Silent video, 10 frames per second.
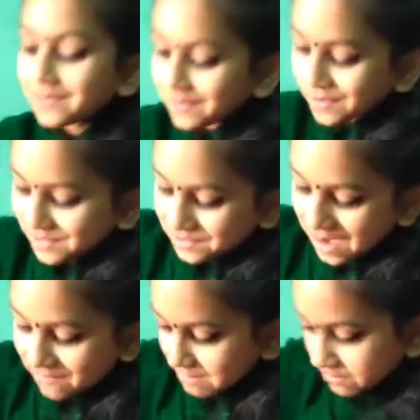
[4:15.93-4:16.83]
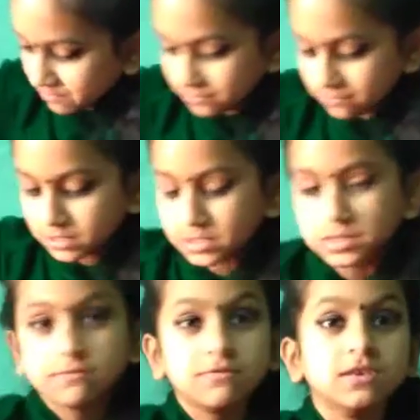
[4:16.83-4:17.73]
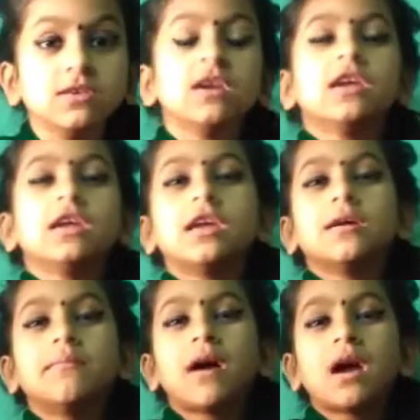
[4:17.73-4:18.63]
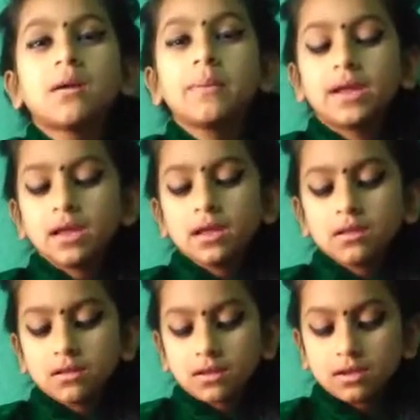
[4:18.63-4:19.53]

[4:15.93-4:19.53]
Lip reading: also, I want to do it a different Barbie.